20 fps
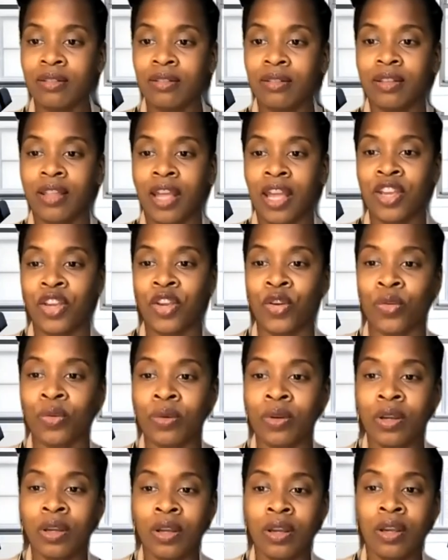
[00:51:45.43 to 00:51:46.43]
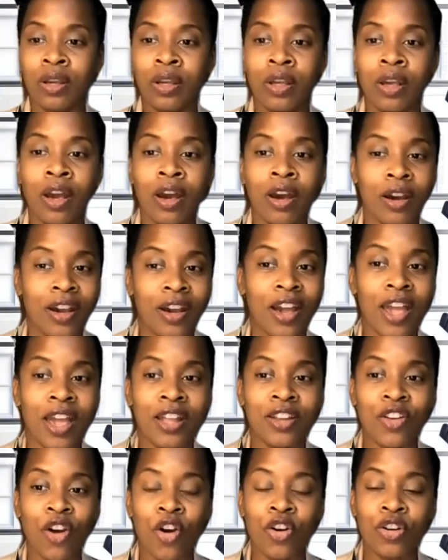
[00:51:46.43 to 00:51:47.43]
Thank you. And
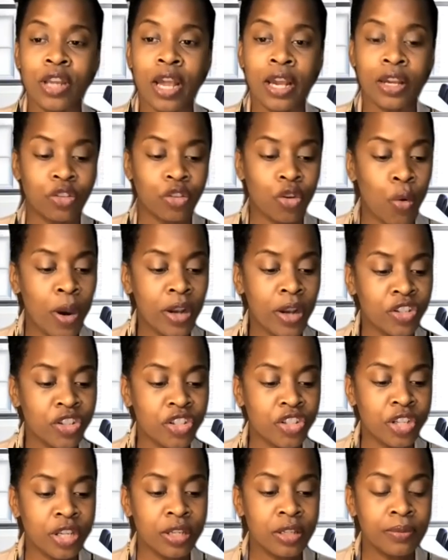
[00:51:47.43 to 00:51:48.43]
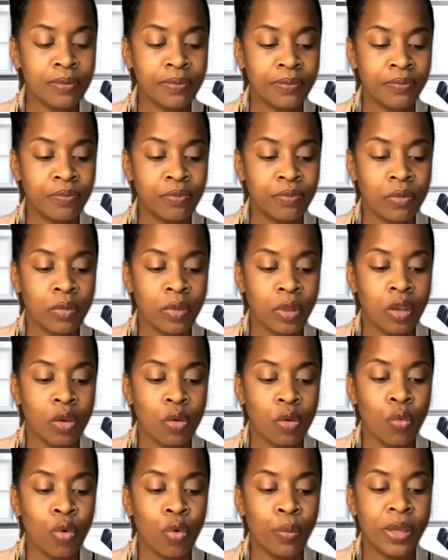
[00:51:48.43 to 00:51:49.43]
our next question
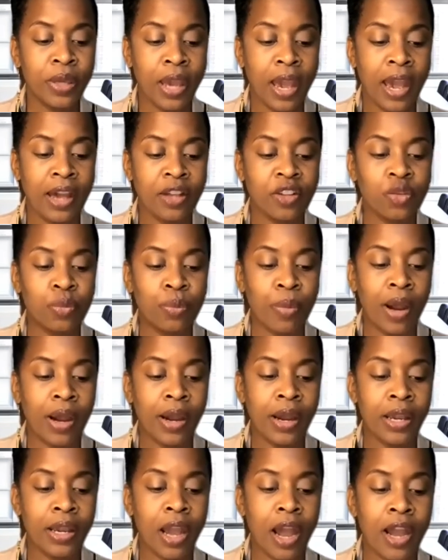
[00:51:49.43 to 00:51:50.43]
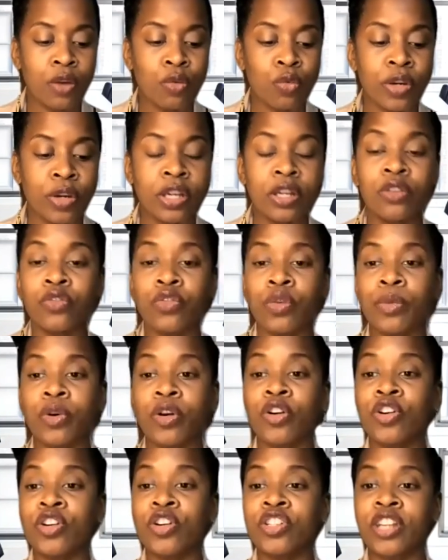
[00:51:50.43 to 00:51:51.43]
will be asked by Irene from
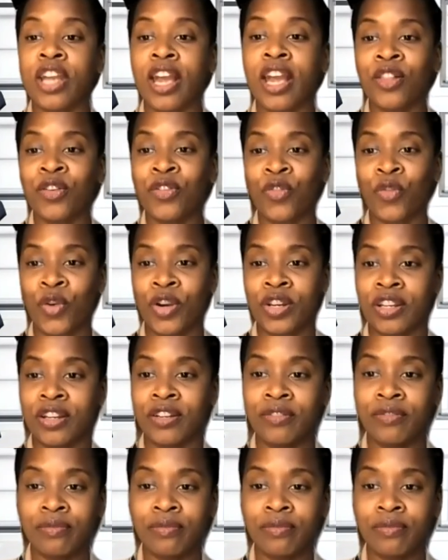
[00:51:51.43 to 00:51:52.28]
Courage, California.